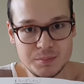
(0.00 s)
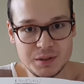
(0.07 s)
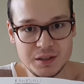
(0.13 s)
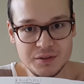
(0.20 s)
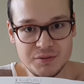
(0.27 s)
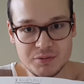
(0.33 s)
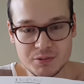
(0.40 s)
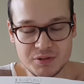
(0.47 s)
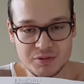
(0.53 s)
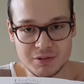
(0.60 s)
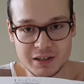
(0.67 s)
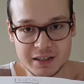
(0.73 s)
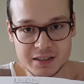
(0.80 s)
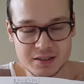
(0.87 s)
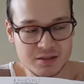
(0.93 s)
beef with
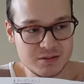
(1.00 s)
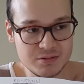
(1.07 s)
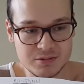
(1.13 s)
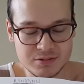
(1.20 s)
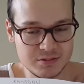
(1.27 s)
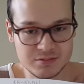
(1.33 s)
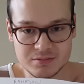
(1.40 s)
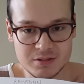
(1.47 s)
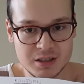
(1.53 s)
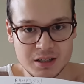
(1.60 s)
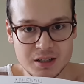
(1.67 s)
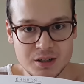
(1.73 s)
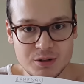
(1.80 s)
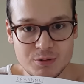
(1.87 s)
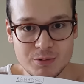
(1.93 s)
rice or
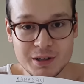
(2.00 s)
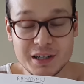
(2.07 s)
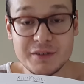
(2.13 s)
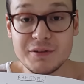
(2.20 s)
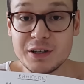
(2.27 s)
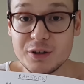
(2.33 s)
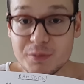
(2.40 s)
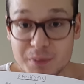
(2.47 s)
whatever